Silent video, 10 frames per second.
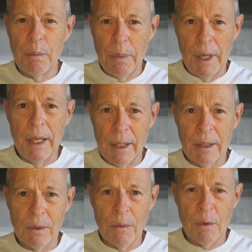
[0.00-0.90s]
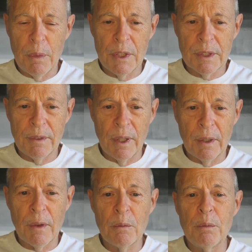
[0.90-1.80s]
painting or the piece of
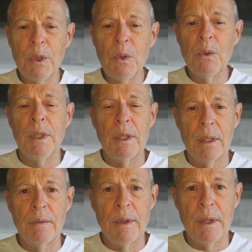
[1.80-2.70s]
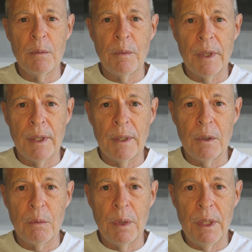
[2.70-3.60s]
art, the beauty of the
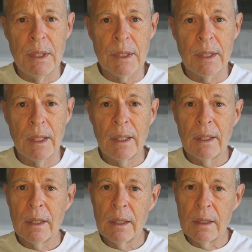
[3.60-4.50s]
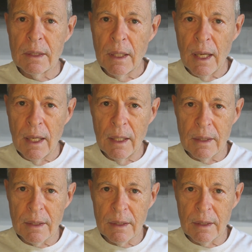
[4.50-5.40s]
entire piece is
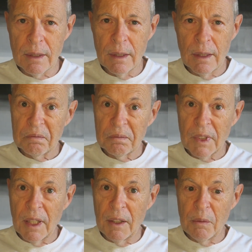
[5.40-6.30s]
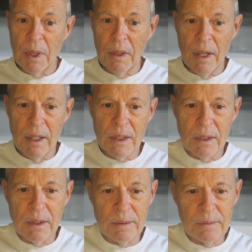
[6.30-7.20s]
enhanced. Kind of
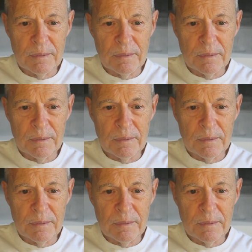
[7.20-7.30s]
paradoxical.